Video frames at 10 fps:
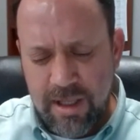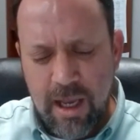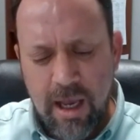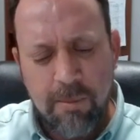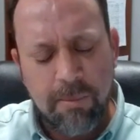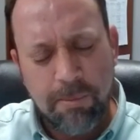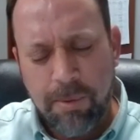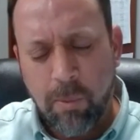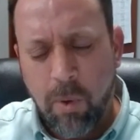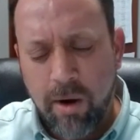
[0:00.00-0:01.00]

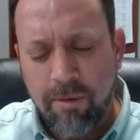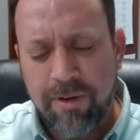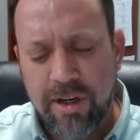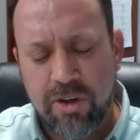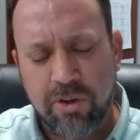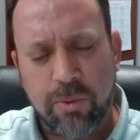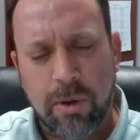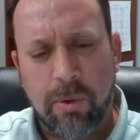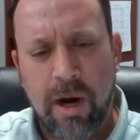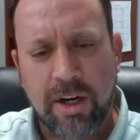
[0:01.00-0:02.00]
but water features where
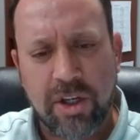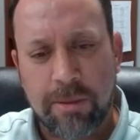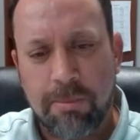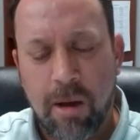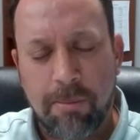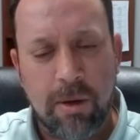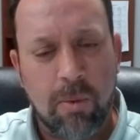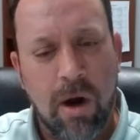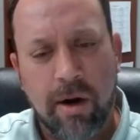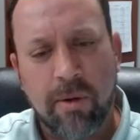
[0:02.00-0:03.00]
we're actually pumping
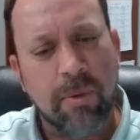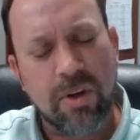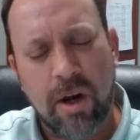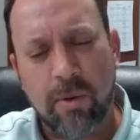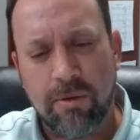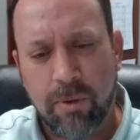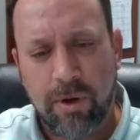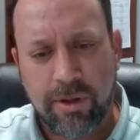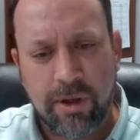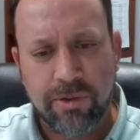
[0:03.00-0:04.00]
water, we try to
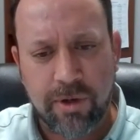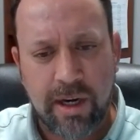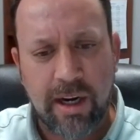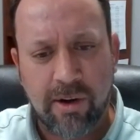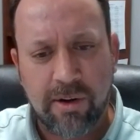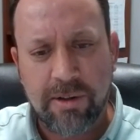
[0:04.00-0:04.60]
avoid those right now.